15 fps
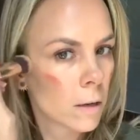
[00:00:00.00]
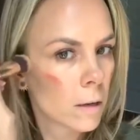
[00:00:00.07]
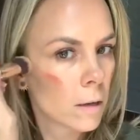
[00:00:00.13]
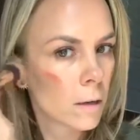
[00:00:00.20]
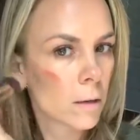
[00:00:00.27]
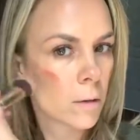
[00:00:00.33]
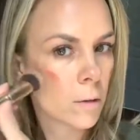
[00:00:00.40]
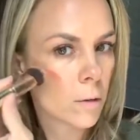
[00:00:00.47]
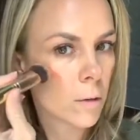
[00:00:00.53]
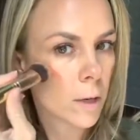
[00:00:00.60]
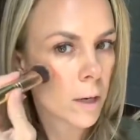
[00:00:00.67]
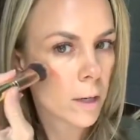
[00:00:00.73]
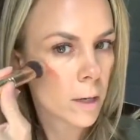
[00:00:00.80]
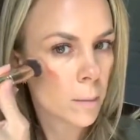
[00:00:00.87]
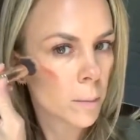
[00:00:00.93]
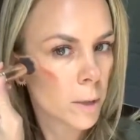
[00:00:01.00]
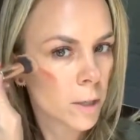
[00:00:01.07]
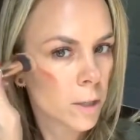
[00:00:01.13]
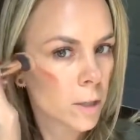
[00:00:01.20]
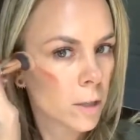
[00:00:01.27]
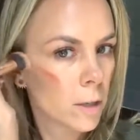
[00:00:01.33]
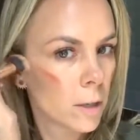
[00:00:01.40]
you do not need much
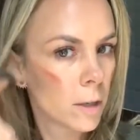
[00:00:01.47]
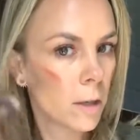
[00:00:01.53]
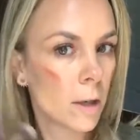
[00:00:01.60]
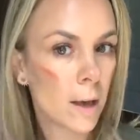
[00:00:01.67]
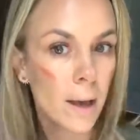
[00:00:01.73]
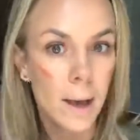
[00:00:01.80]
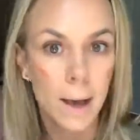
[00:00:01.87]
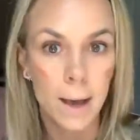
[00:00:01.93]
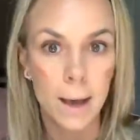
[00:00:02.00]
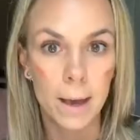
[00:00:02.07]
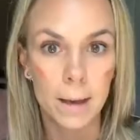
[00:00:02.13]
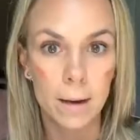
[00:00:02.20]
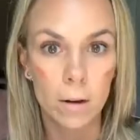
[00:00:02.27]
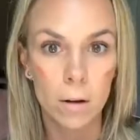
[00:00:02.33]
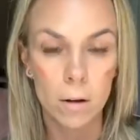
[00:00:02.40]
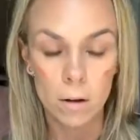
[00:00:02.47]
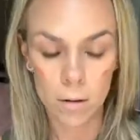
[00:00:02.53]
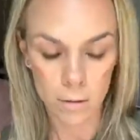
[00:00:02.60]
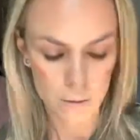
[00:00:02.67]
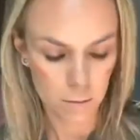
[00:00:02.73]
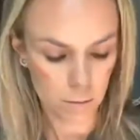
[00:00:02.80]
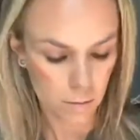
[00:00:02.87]
at all.
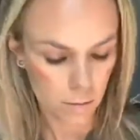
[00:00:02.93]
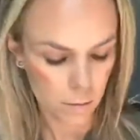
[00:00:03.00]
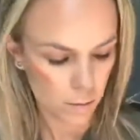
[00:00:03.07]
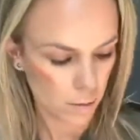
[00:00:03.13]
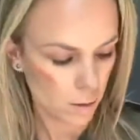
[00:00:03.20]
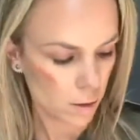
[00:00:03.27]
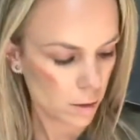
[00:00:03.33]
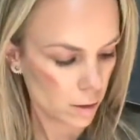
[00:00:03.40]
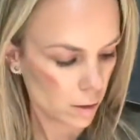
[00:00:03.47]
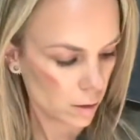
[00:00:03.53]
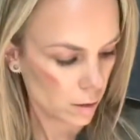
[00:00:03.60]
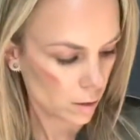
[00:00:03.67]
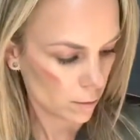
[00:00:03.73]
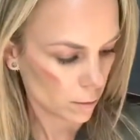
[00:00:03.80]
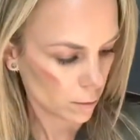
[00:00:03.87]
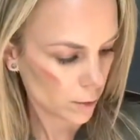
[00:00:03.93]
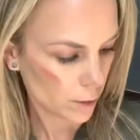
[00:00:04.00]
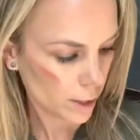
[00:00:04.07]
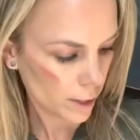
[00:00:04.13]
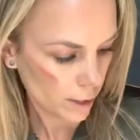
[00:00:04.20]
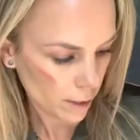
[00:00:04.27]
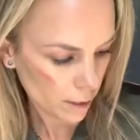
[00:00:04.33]

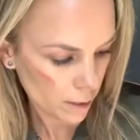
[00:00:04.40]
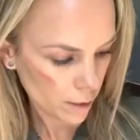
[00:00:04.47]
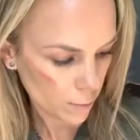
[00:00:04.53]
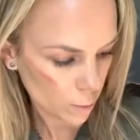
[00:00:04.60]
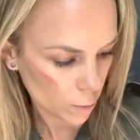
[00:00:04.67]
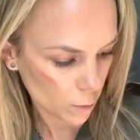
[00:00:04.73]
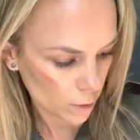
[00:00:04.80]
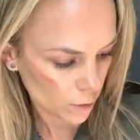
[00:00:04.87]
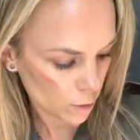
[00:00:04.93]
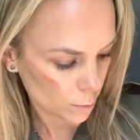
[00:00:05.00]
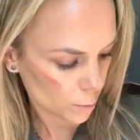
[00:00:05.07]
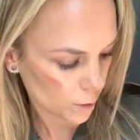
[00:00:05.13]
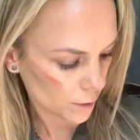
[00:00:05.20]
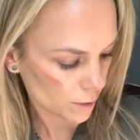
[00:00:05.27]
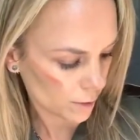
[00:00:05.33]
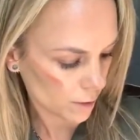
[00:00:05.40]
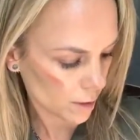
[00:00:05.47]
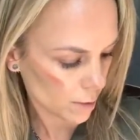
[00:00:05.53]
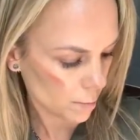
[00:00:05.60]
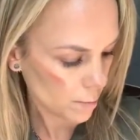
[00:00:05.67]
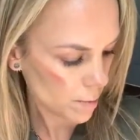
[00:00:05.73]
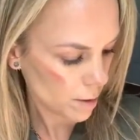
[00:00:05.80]
Okay, I'm going to put
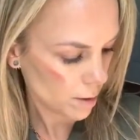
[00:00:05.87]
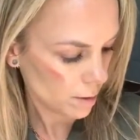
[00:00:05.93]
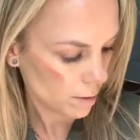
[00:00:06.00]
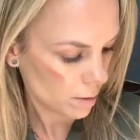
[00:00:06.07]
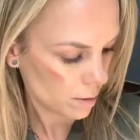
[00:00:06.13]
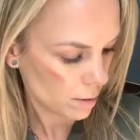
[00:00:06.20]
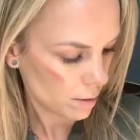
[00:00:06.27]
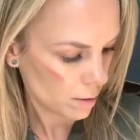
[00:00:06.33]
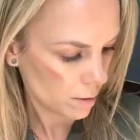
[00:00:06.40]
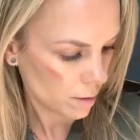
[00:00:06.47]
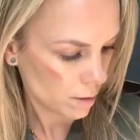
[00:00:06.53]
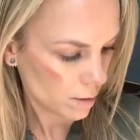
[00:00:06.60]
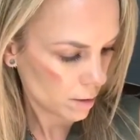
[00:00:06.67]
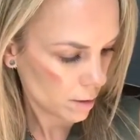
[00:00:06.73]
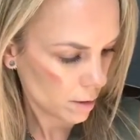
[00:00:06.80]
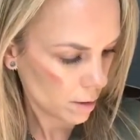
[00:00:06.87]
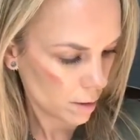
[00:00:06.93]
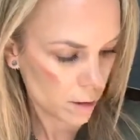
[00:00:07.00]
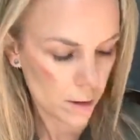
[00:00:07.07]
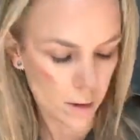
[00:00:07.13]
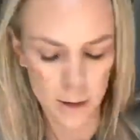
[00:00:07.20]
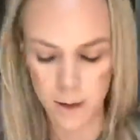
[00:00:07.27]
some
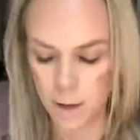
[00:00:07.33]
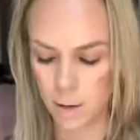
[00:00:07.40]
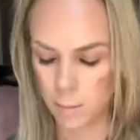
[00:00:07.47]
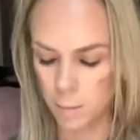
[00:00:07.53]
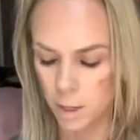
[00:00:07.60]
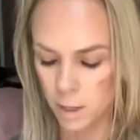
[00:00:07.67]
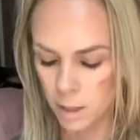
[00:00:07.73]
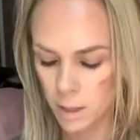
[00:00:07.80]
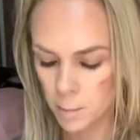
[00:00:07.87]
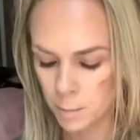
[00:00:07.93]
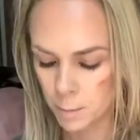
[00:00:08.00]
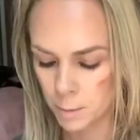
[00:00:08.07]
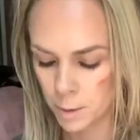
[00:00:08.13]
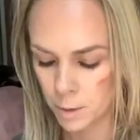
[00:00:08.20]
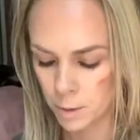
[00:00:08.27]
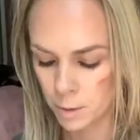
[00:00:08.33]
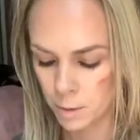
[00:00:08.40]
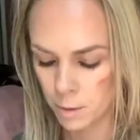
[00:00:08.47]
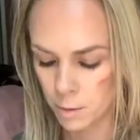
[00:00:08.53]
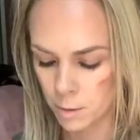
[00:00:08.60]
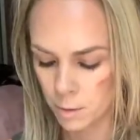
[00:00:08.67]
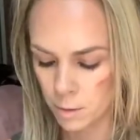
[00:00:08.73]
on my lips
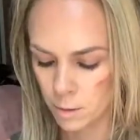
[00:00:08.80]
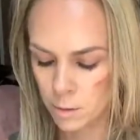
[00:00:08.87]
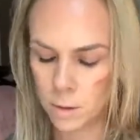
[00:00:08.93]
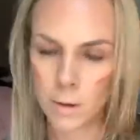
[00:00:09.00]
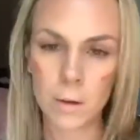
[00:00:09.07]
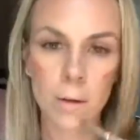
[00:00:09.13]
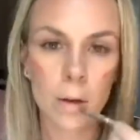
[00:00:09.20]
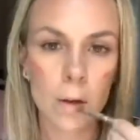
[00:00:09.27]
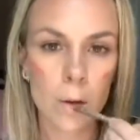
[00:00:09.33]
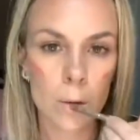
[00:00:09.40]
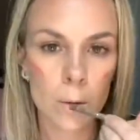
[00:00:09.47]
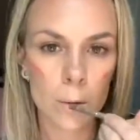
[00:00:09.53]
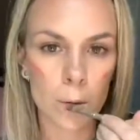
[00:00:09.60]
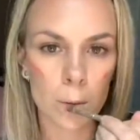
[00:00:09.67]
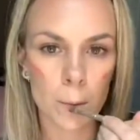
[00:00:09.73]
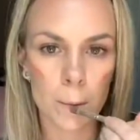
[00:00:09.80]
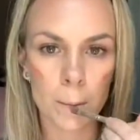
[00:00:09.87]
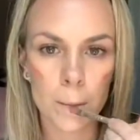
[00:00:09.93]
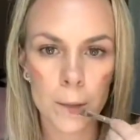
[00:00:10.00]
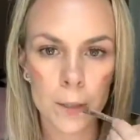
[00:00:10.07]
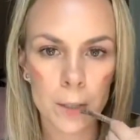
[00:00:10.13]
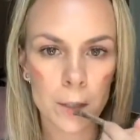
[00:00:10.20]
with my
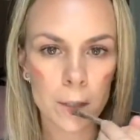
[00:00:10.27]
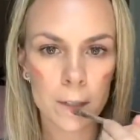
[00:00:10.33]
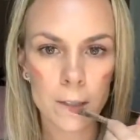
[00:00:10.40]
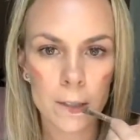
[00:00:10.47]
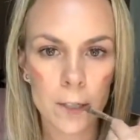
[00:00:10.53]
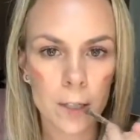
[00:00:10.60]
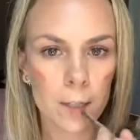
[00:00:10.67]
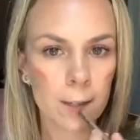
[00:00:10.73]
multitasker.